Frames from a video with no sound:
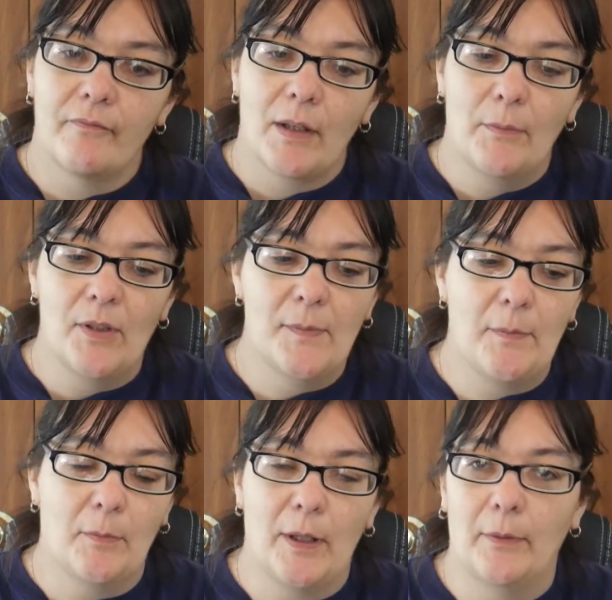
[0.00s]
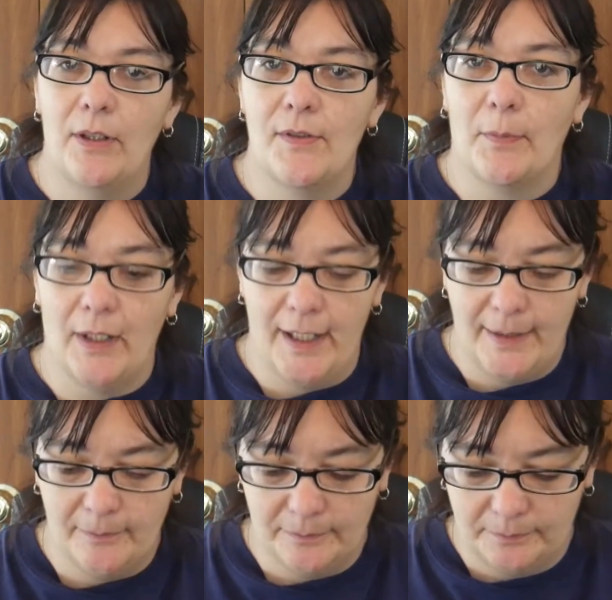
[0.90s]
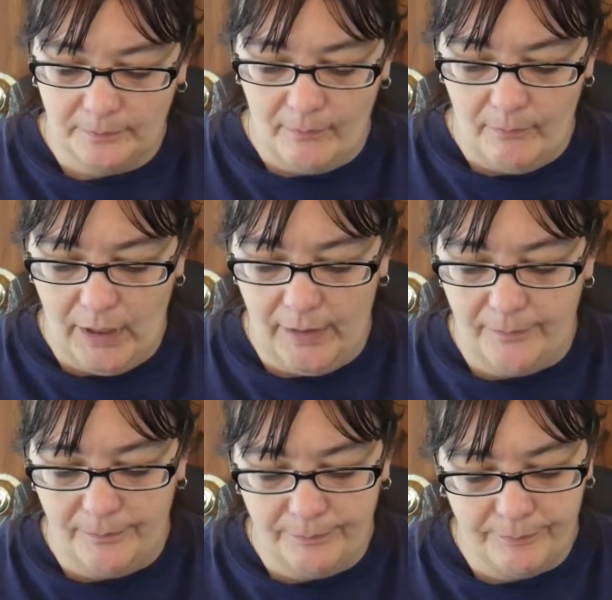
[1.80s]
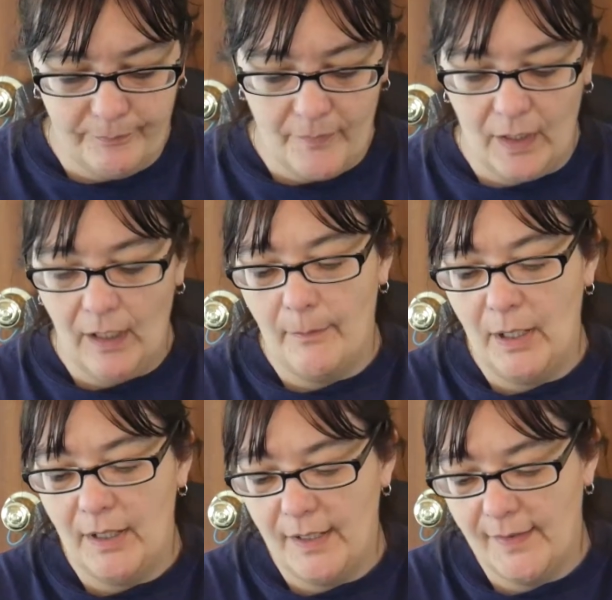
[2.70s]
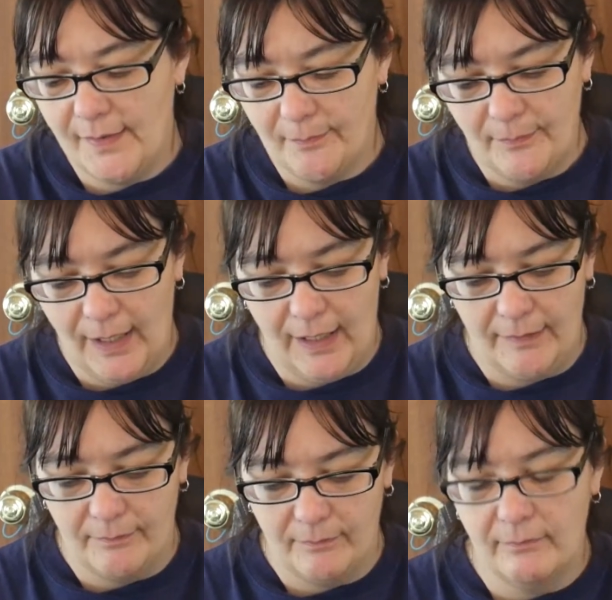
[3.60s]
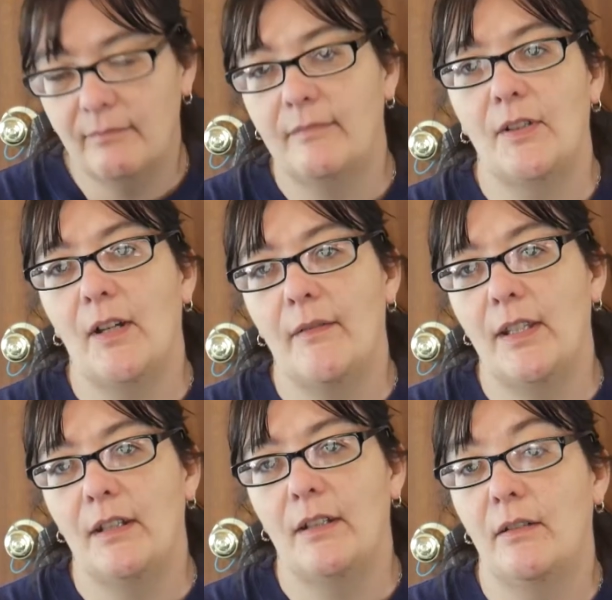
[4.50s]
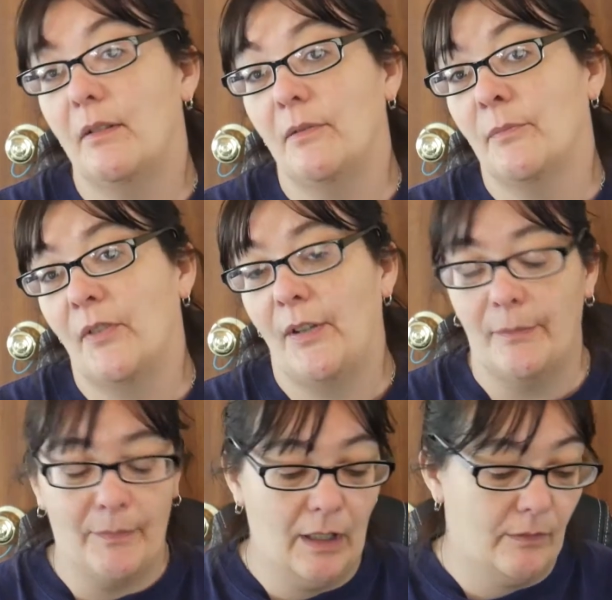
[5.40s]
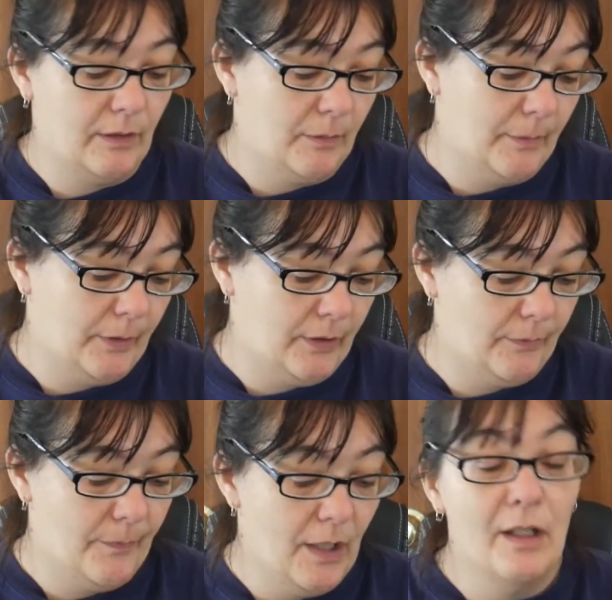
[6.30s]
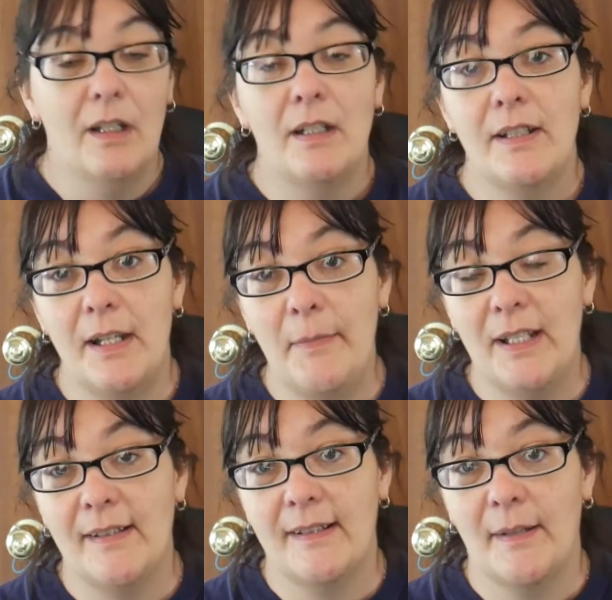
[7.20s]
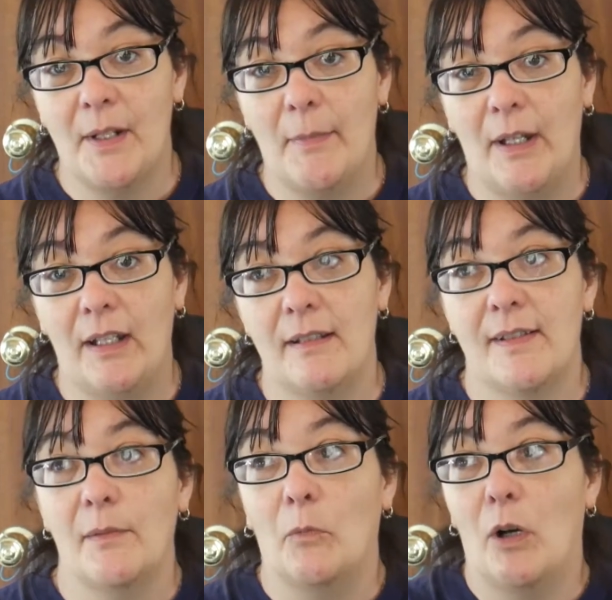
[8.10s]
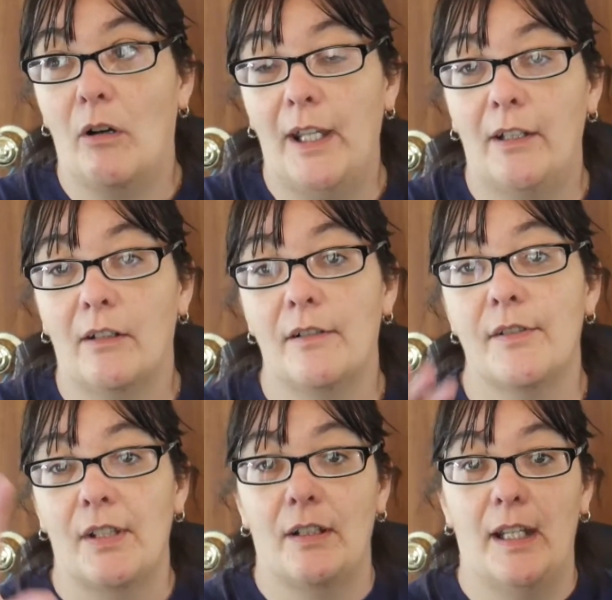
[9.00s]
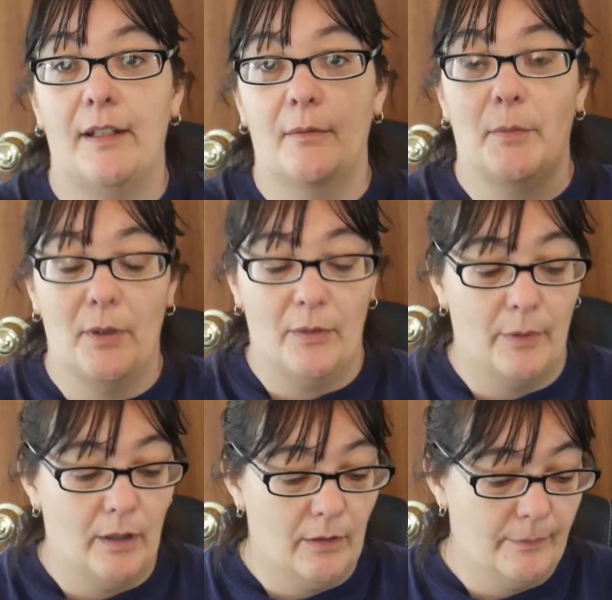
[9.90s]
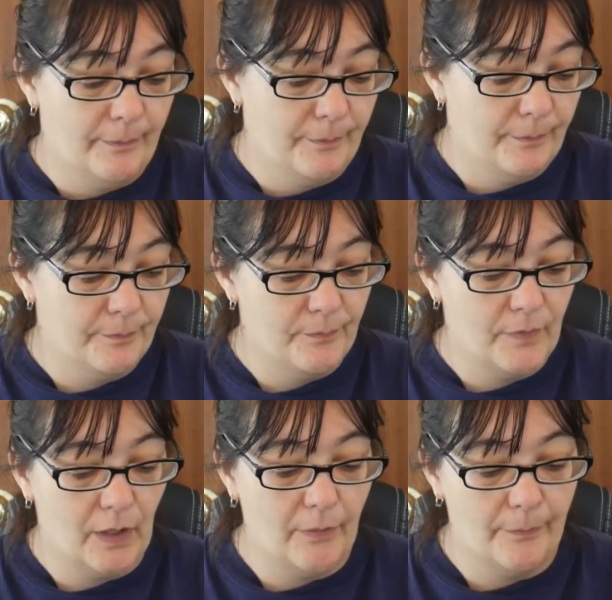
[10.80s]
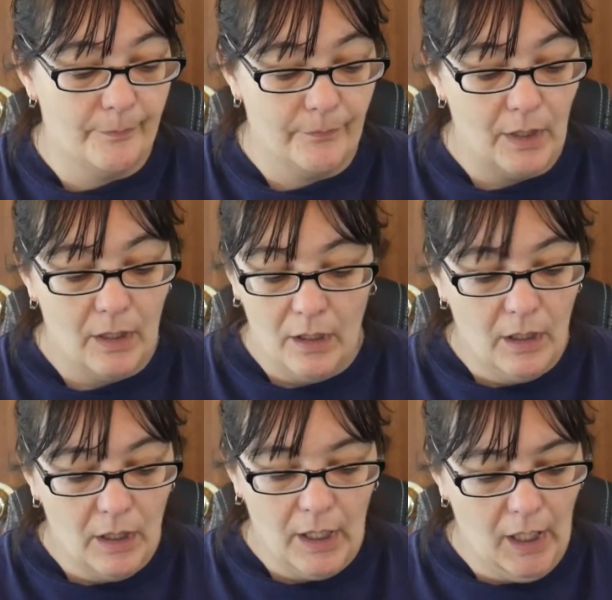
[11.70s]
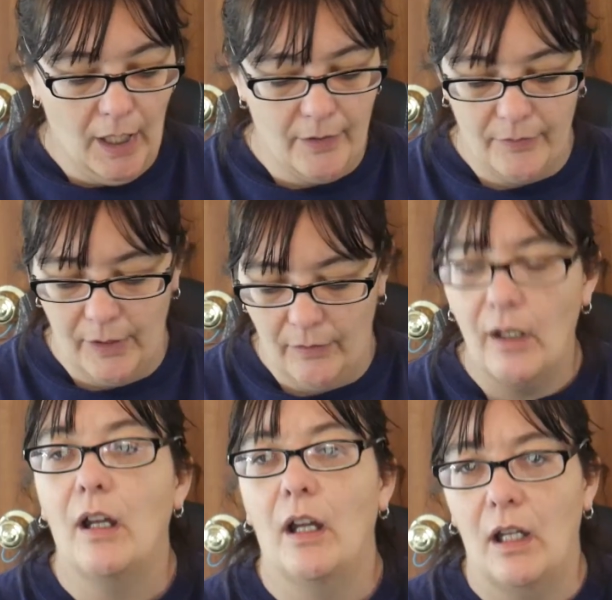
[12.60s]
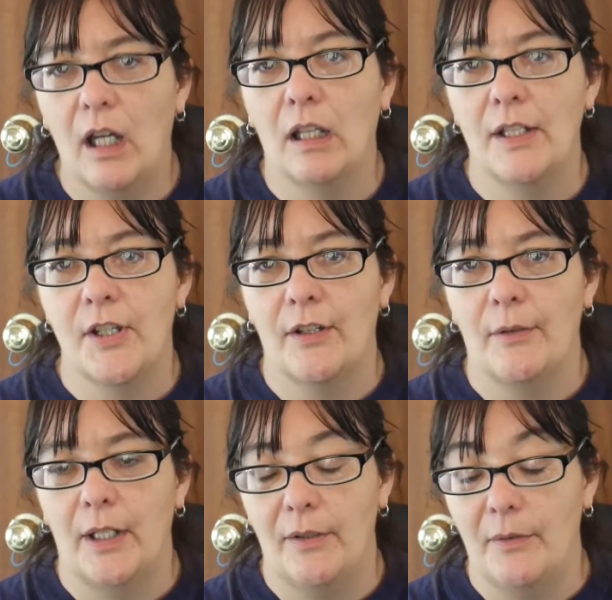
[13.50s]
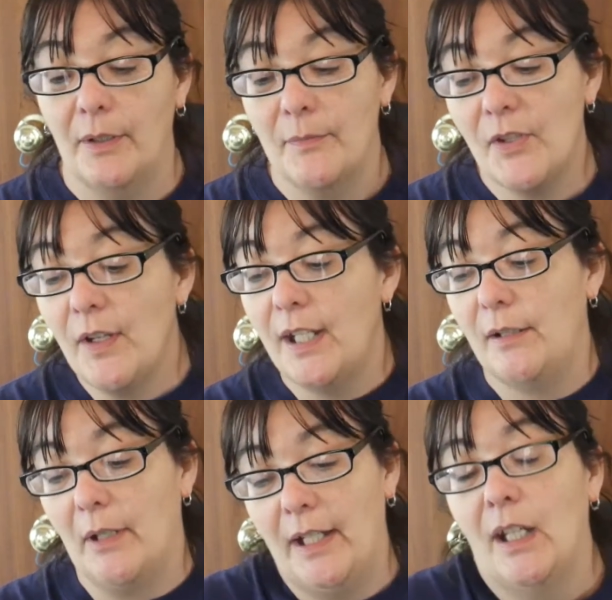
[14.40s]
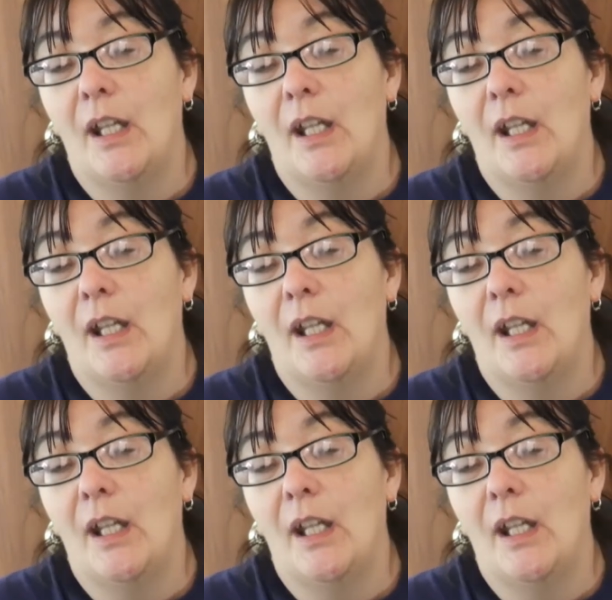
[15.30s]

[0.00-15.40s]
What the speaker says: Most people probably use a plate, but I made these and don't have anything with them, so I don't know what I'm going to do. Tin Man said something about getting some wall hangers and hanging them up on the wall, so I don't know. I'll let y'all know what I do with them. So anyway,